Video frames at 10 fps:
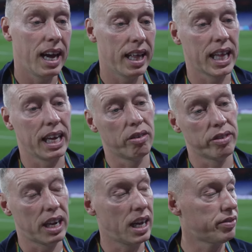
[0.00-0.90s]
I think over
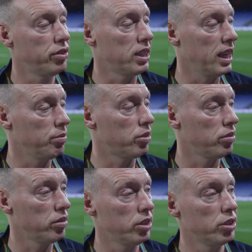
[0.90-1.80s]
the last few games,
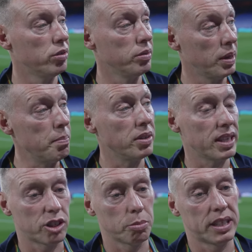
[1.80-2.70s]
you know, in
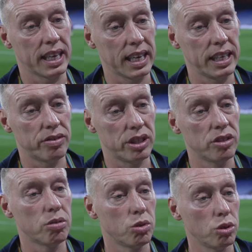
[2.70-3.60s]
possession particularly, you've seen
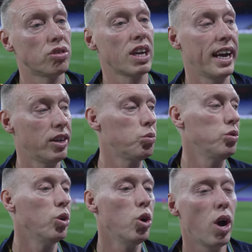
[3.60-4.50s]
some good signs. We
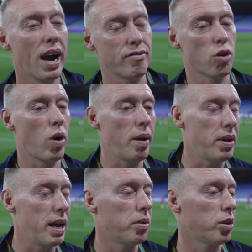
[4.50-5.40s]
haven't quite
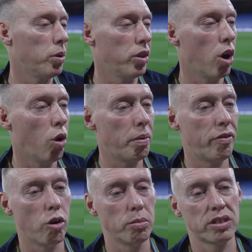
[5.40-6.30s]
been able to put the whole
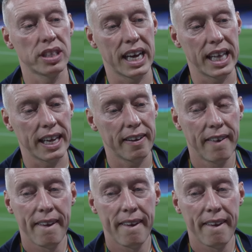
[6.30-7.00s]
performance together.